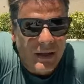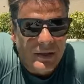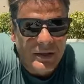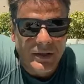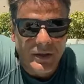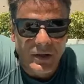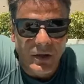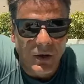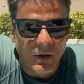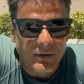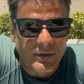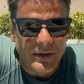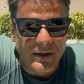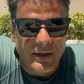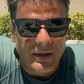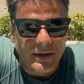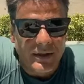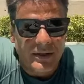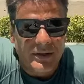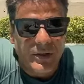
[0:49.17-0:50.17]

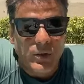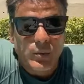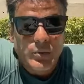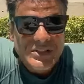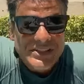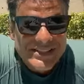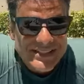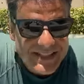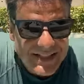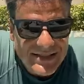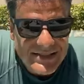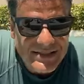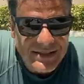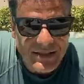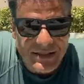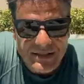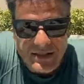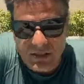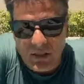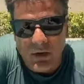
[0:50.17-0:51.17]
the
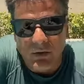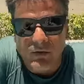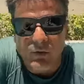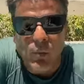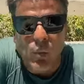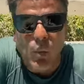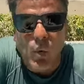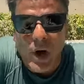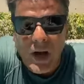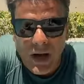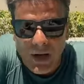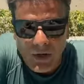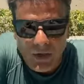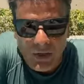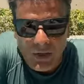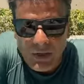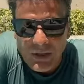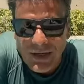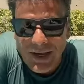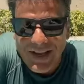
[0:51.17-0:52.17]
resistance of
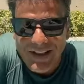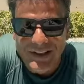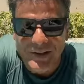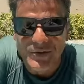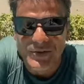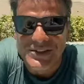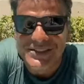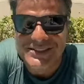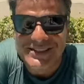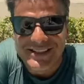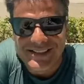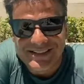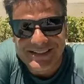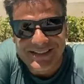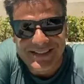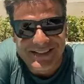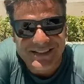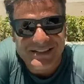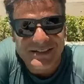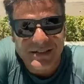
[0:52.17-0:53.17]
water and the
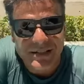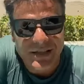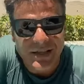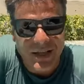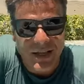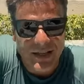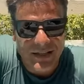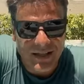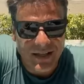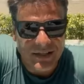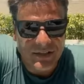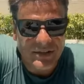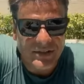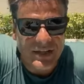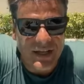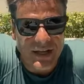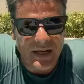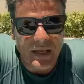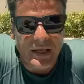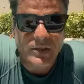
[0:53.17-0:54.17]
resistance that you
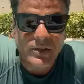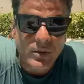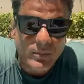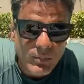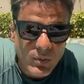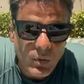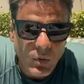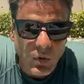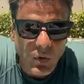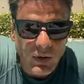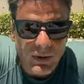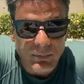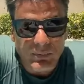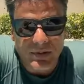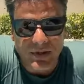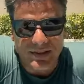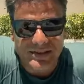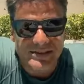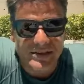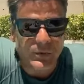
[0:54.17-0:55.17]
get in the pool, and
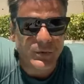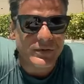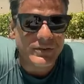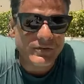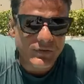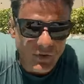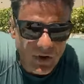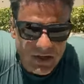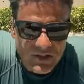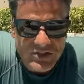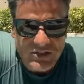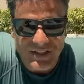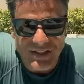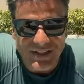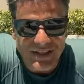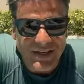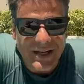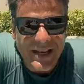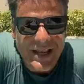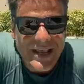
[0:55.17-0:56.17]
plus the
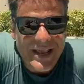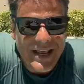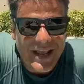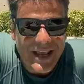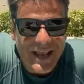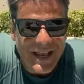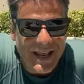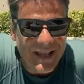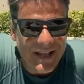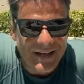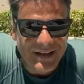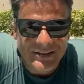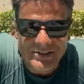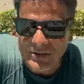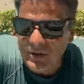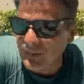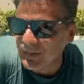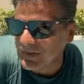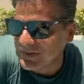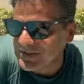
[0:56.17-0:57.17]
refreshing, and it's
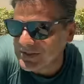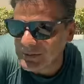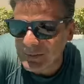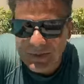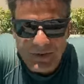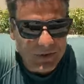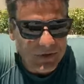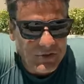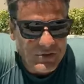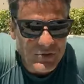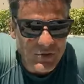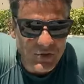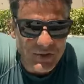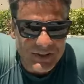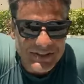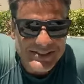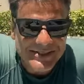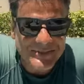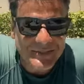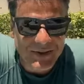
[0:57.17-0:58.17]
almost spiritual
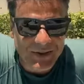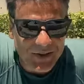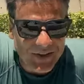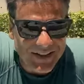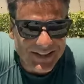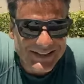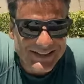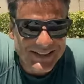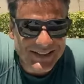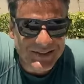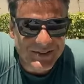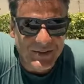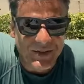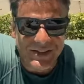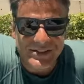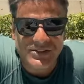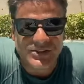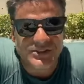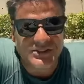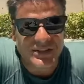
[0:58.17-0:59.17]
experience to do
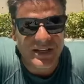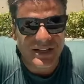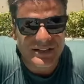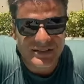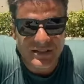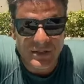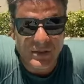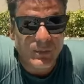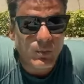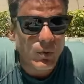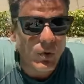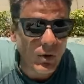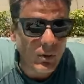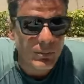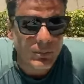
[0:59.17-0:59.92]
exercise in the pool.